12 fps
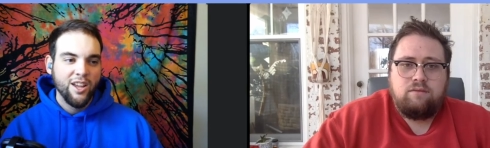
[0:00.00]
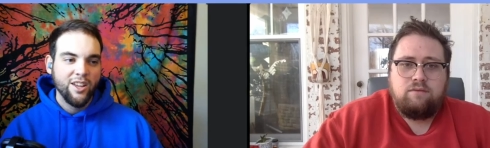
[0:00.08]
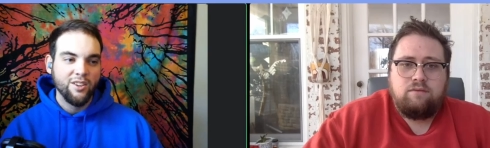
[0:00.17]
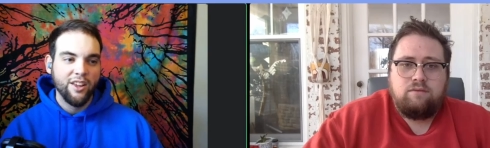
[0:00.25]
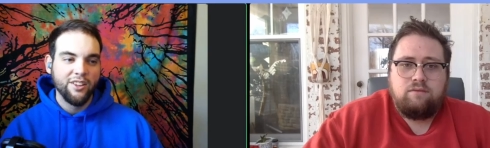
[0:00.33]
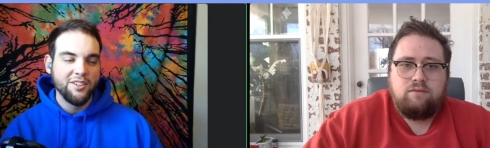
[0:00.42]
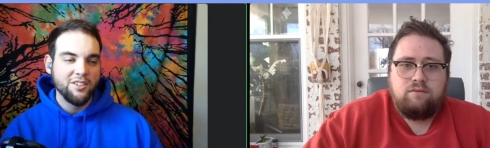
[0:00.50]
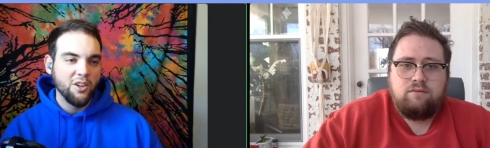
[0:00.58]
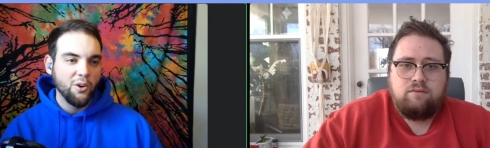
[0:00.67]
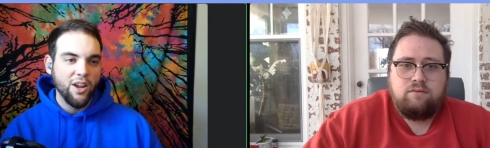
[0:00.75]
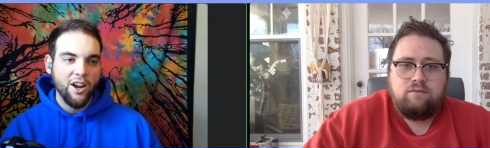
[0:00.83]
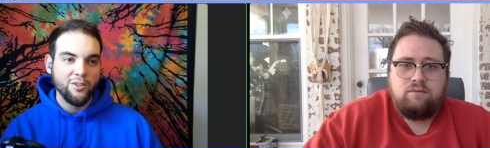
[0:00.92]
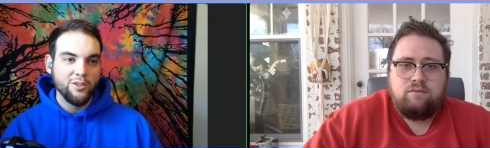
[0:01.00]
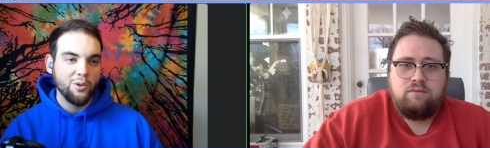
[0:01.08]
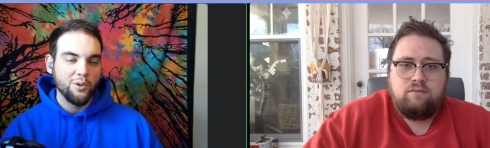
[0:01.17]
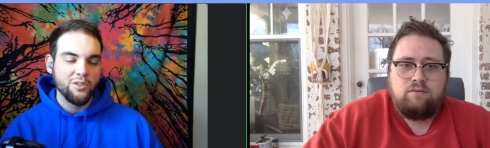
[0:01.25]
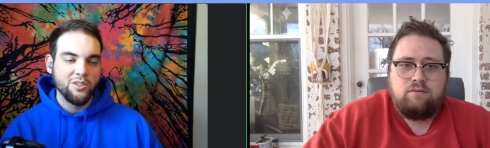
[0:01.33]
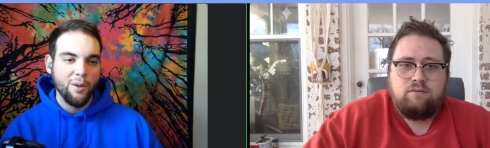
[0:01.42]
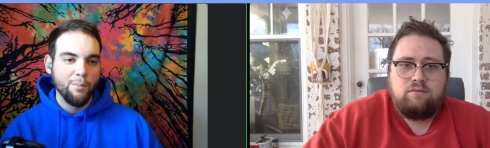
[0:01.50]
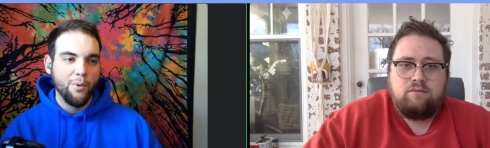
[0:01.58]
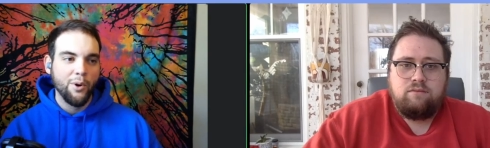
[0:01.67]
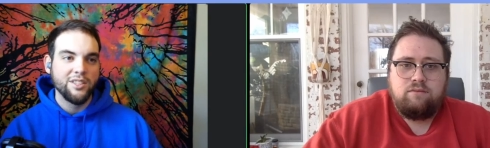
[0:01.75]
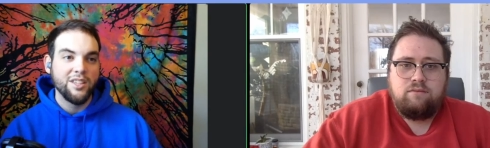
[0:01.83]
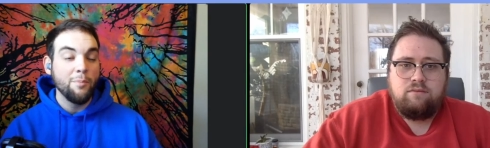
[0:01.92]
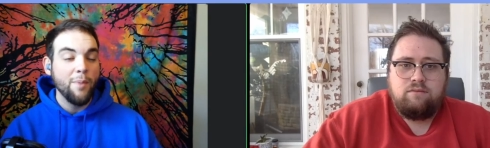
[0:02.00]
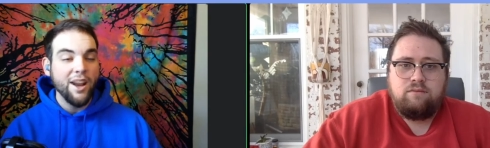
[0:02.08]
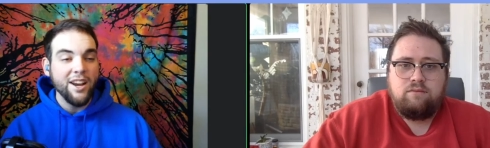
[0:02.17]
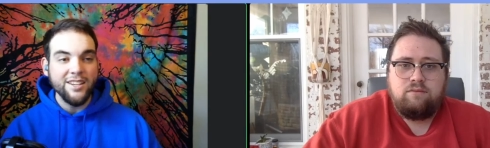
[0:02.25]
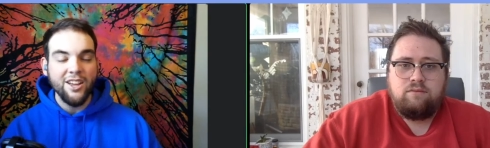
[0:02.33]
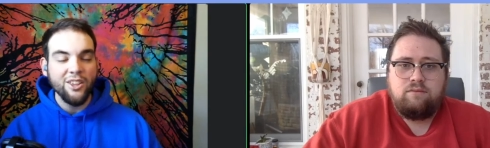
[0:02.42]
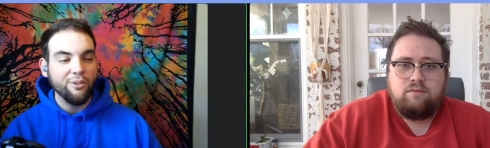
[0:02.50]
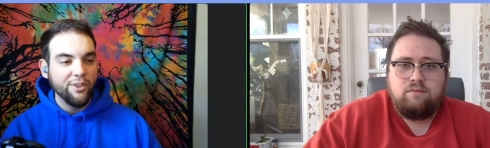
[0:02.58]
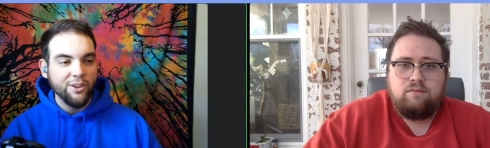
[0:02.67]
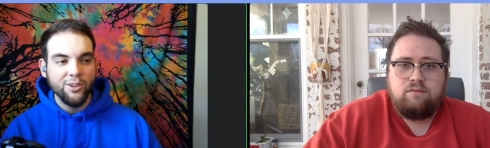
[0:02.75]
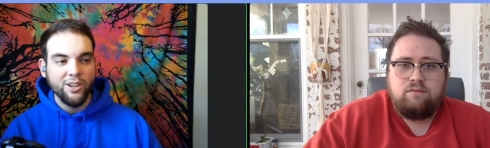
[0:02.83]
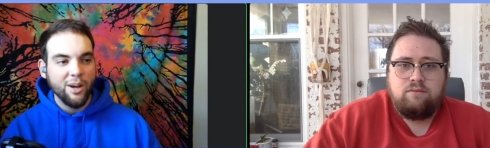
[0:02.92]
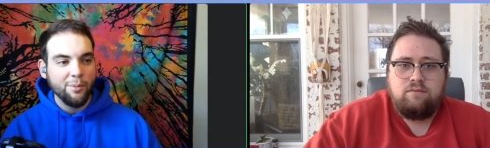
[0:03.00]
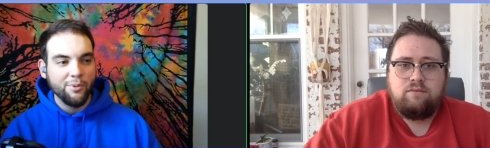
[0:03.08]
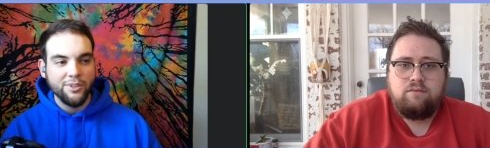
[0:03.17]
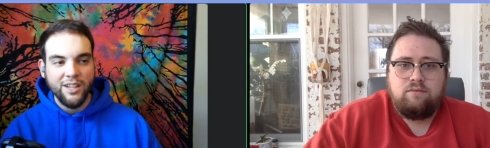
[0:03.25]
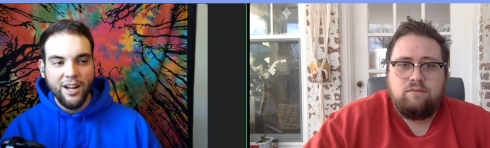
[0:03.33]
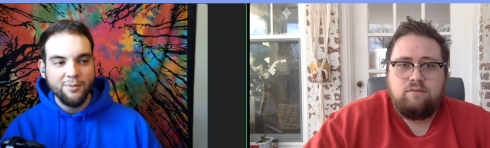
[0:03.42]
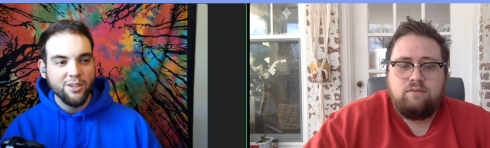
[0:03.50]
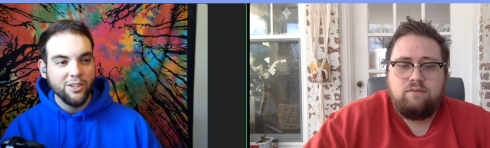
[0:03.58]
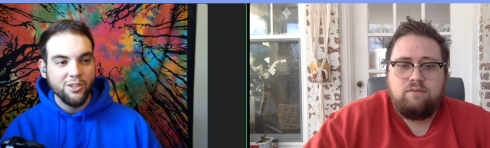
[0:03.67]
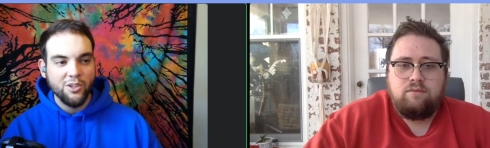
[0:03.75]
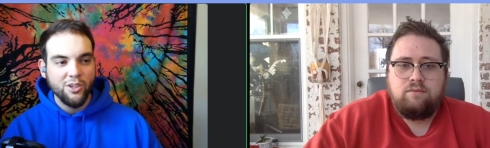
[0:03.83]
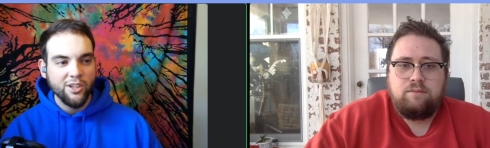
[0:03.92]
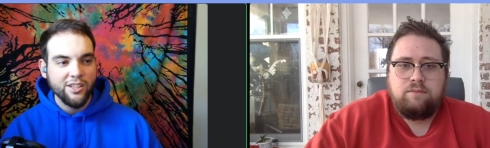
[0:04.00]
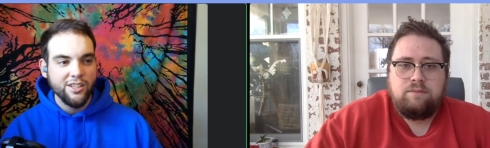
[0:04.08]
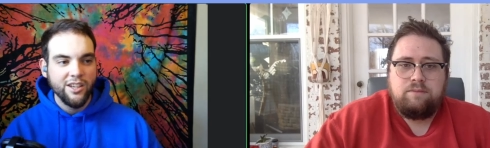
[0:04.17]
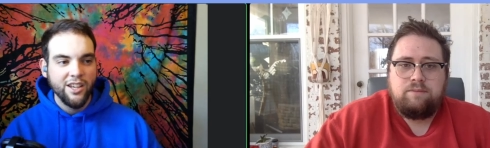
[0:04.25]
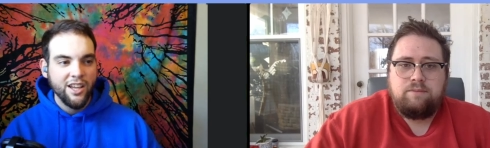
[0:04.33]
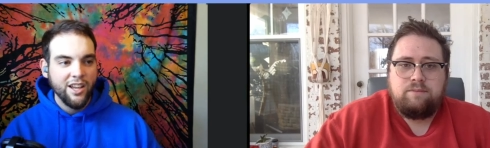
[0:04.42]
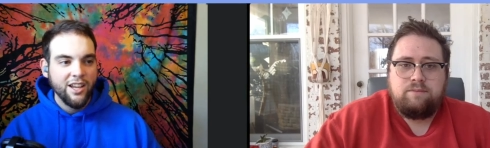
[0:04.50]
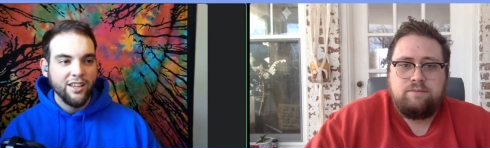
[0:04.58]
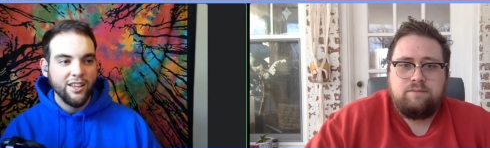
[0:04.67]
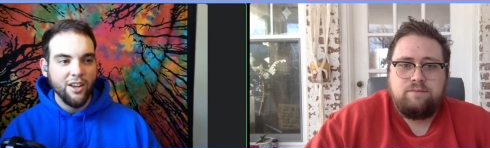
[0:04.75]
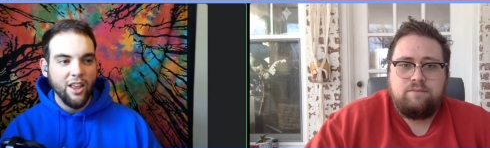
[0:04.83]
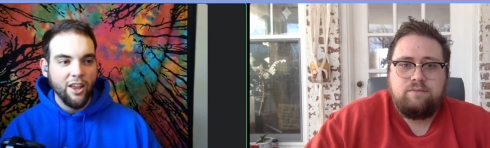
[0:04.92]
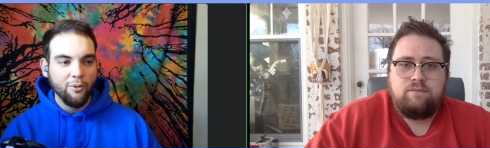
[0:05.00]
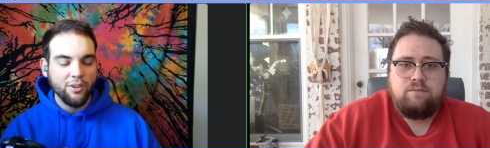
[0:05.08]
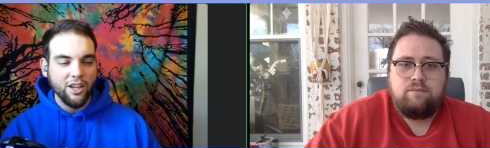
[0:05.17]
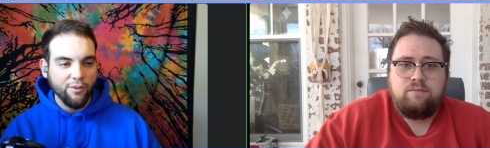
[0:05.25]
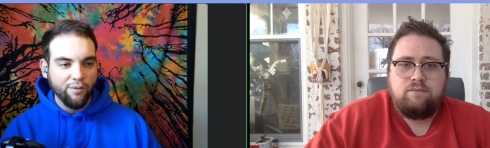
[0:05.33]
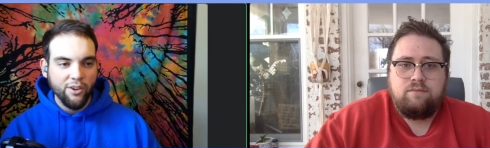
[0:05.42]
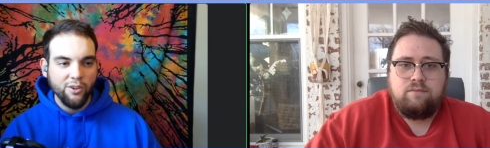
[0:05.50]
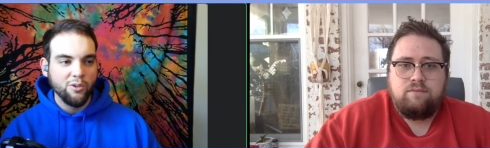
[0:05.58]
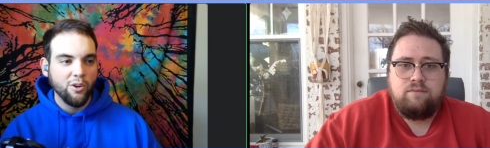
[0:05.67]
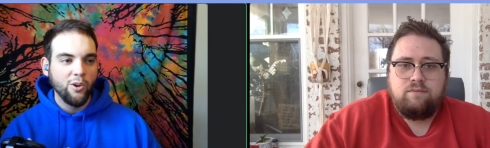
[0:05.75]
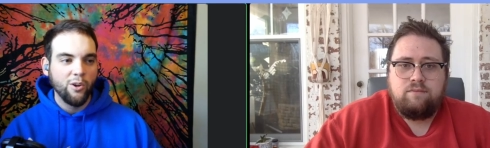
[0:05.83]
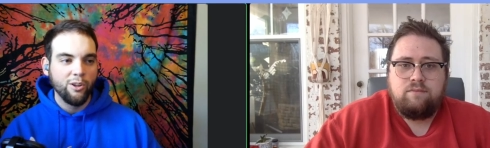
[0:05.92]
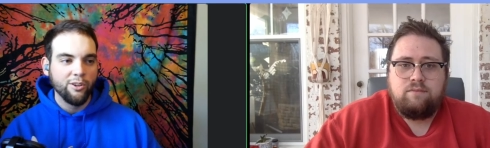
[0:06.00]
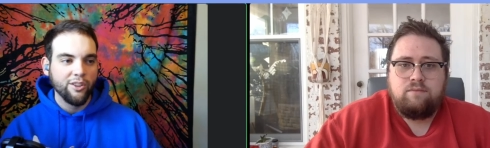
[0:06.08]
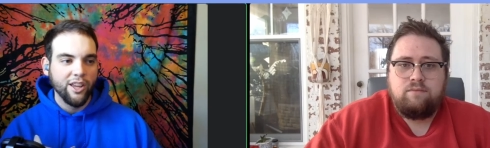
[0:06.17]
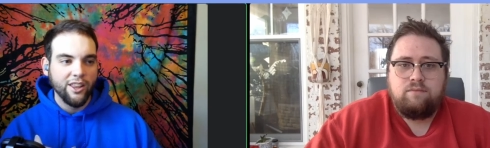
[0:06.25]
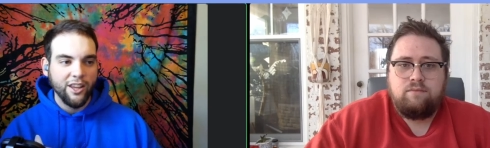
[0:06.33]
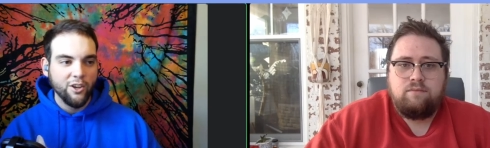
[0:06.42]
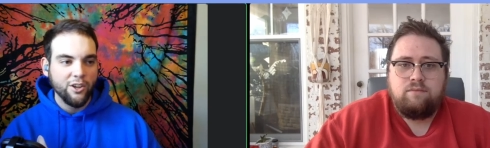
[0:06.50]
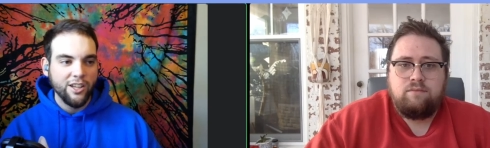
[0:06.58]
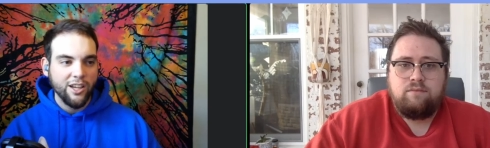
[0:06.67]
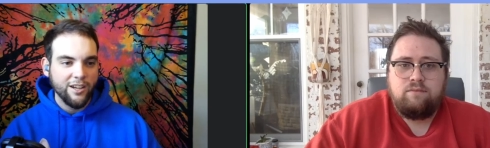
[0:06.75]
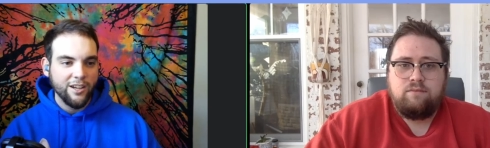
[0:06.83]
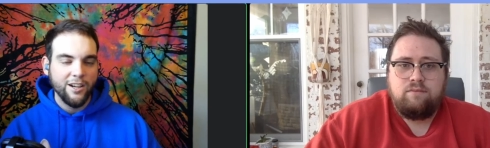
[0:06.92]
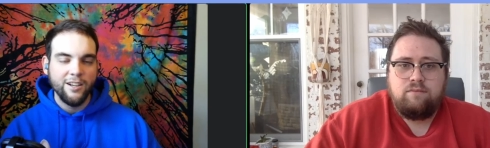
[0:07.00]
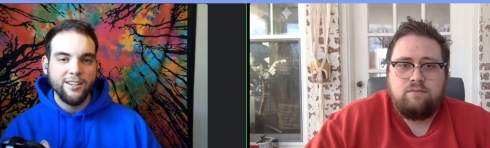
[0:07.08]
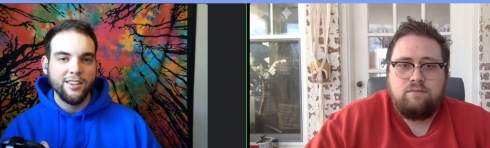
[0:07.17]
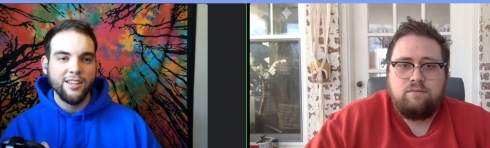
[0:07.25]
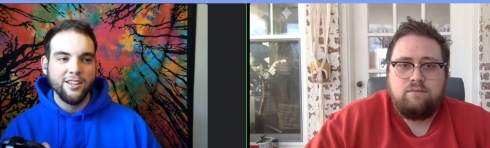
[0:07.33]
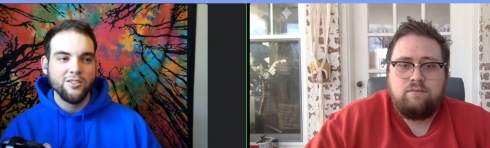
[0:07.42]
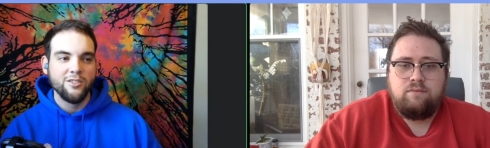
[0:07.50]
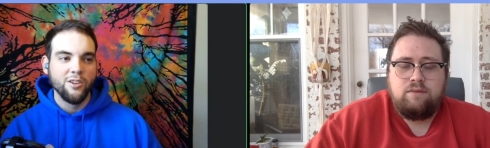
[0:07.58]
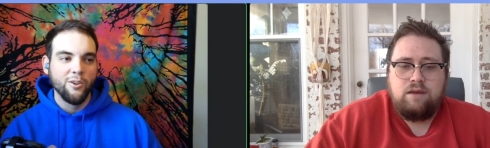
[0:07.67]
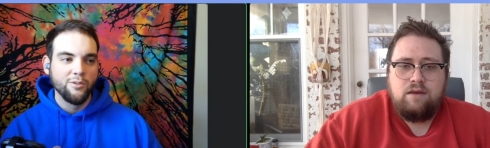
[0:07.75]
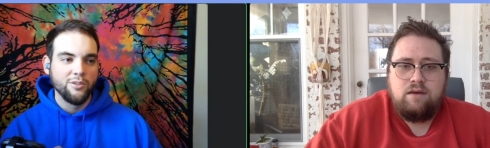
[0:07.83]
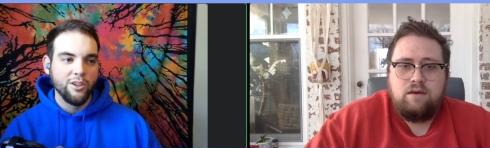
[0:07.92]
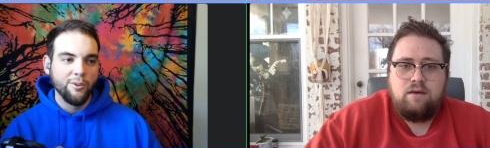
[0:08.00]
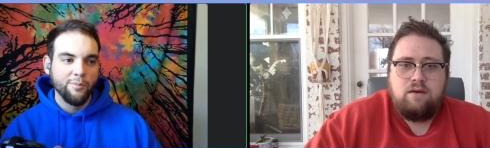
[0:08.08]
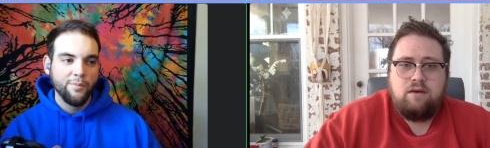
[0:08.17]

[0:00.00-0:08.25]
Speaker 1: at least go down and score some points they made it down the field a couple of times they just couldn't they they would kick a field goal or they, they couldn't get it into the end zone so